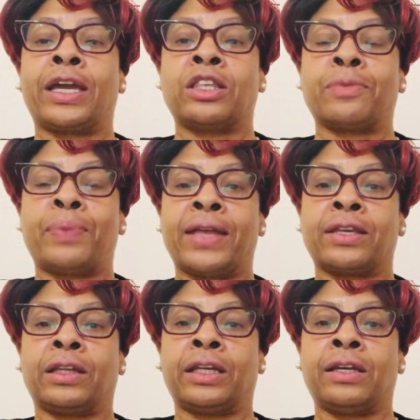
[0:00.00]

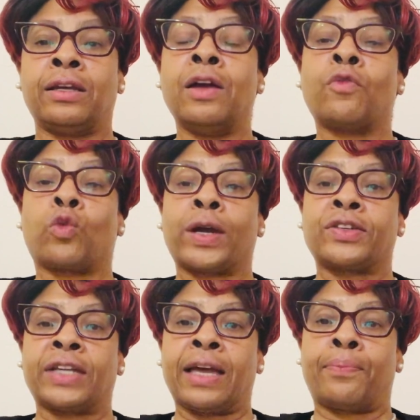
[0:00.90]
independently. For
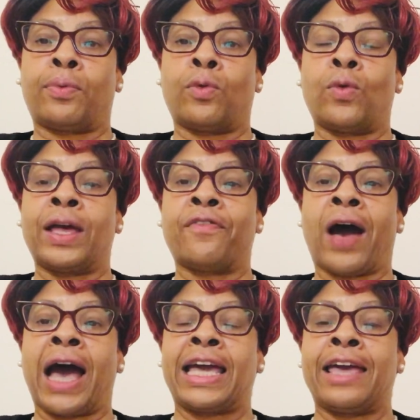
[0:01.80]
example, if
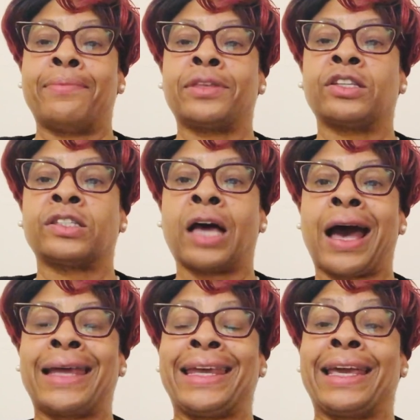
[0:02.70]
I am
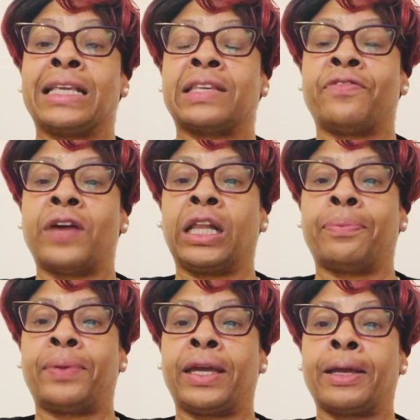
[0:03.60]
designing and
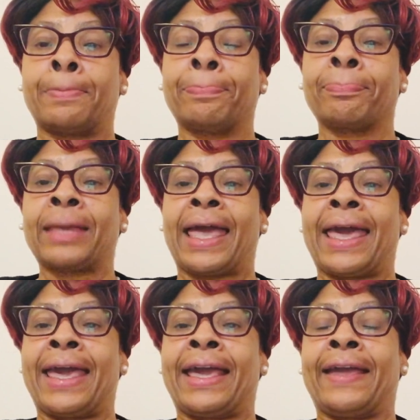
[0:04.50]
developing
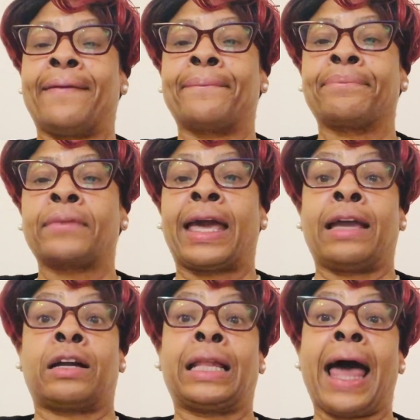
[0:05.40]
a
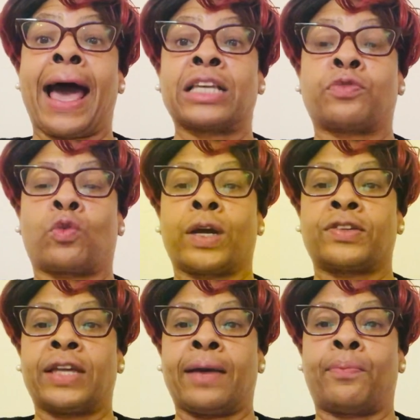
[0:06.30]
class, for
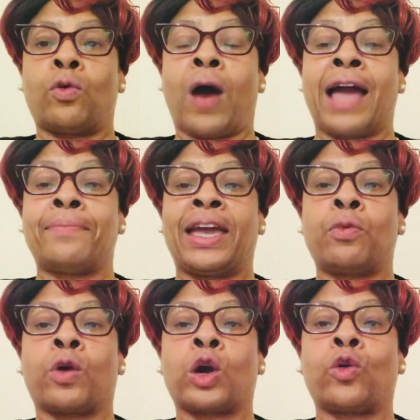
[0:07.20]
example, I may
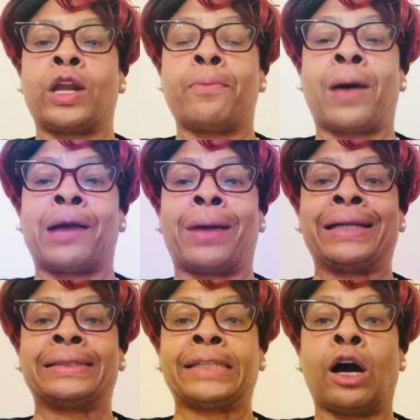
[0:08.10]
work on it by
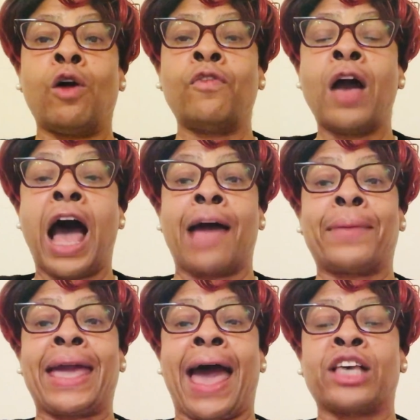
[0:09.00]
myself. I
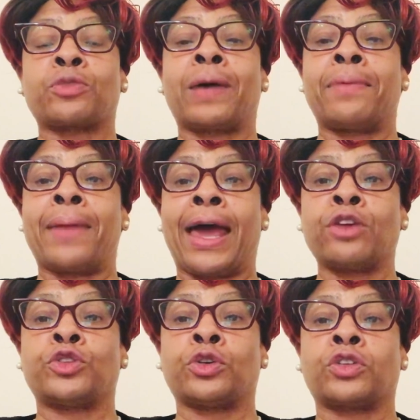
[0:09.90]
may ask my
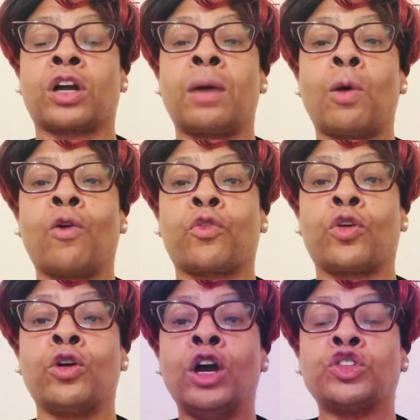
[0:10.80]
manager to come
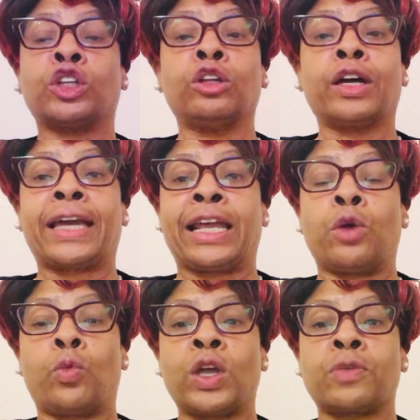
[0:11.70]
over to look at
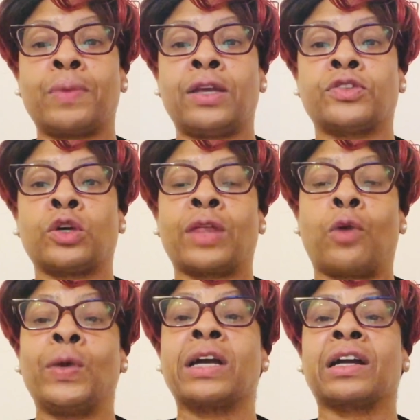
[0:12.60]
it with me so that
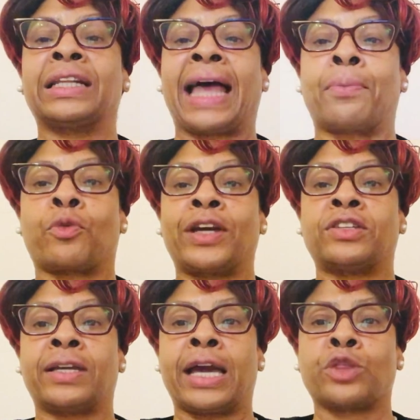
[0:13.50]
we can collaborate
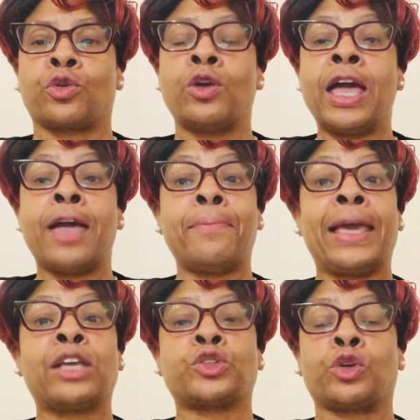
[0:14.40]
together and
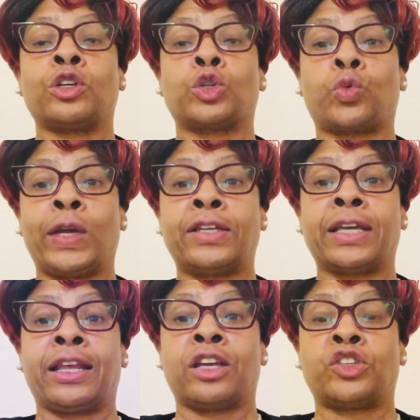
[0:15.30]
make certain tweaks
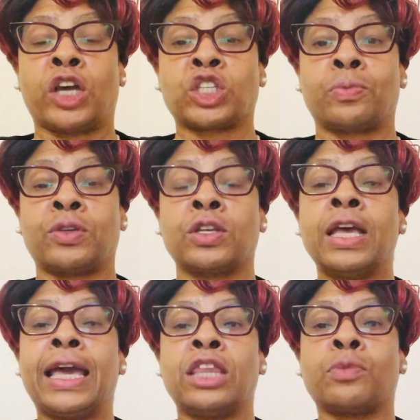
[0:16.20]
and adjustments
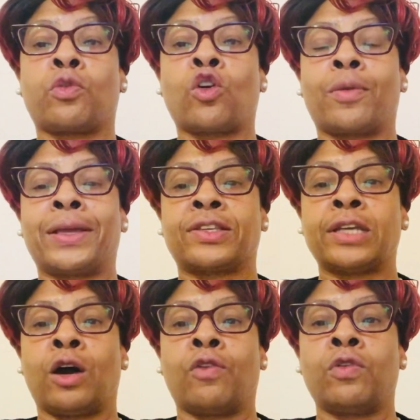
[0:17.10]
in the program
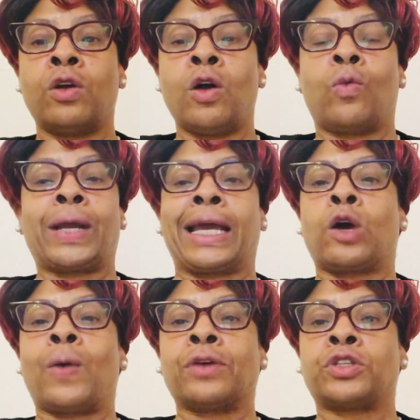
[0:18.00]
itself. When I
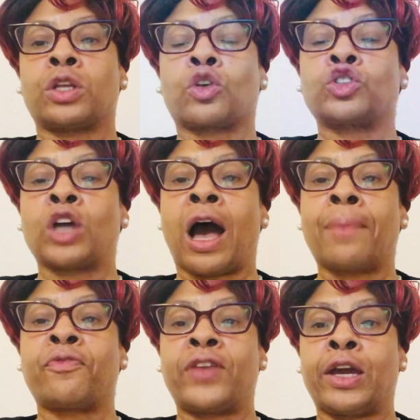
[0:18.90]
go out to the job
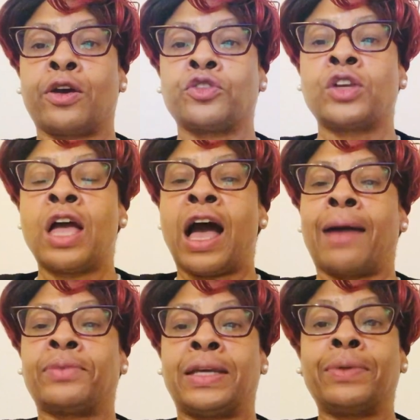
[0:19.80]
fairs,
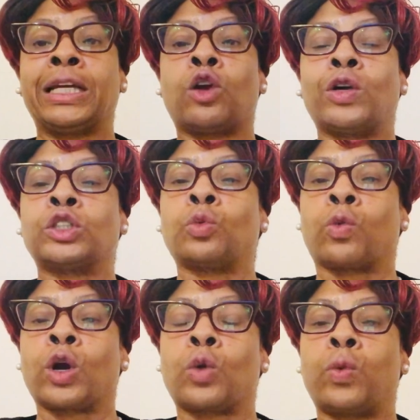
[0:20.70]
I'm typically going to
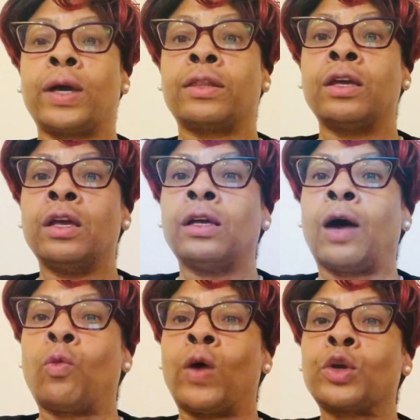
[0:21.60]
work with
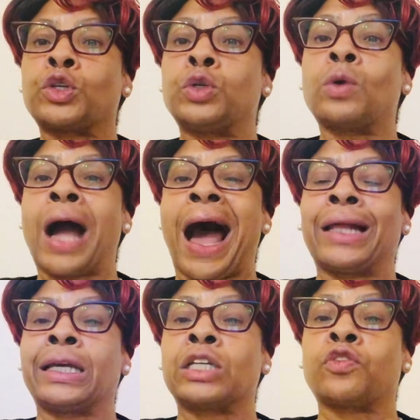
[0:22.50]
one or two
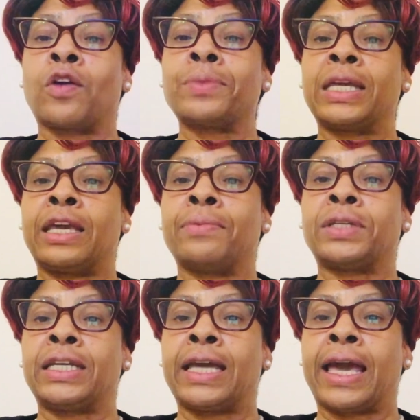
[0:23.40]
colleagues from the
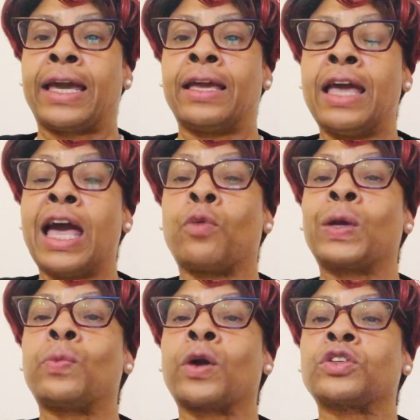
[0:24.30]
MTA, and we
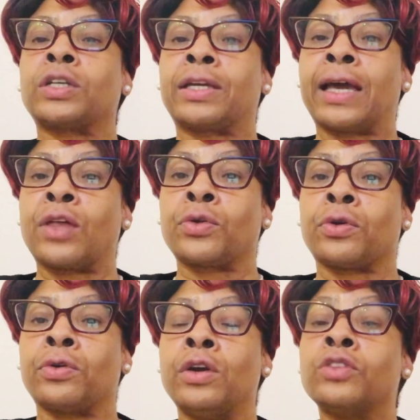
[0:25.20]
work
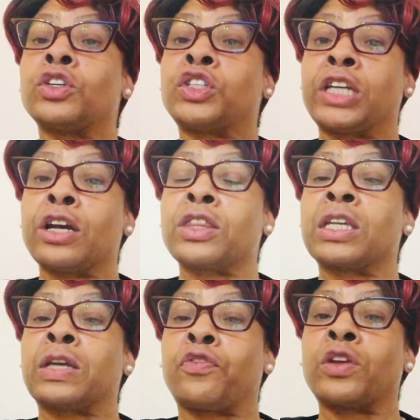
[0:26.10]
together to share the
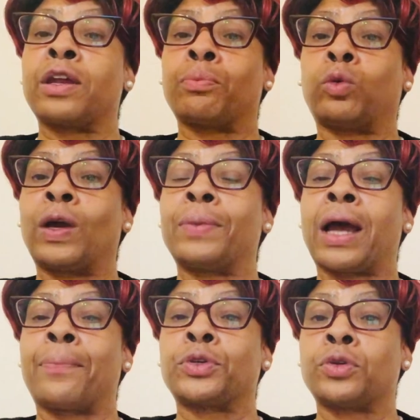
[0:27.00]
different employment
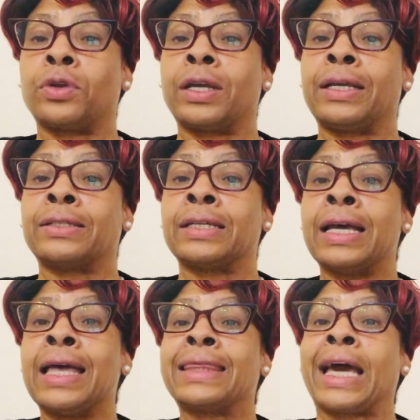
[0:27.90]
opportunities
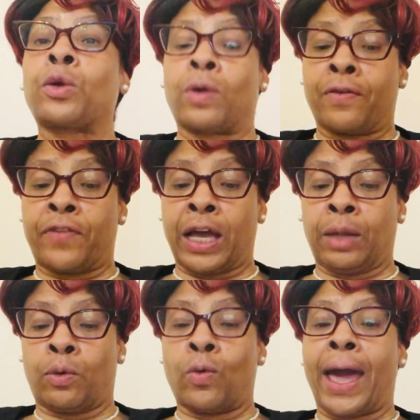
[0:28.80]
that are
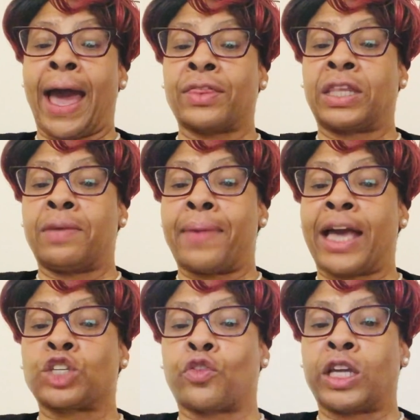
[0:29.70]
available at the
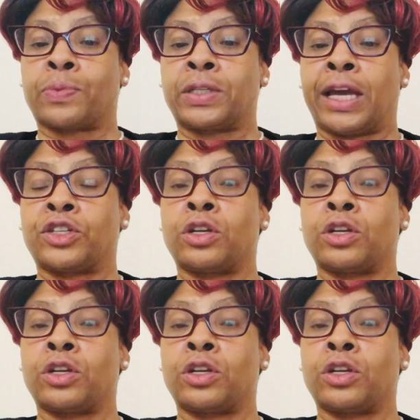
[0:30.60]
Mass Transportation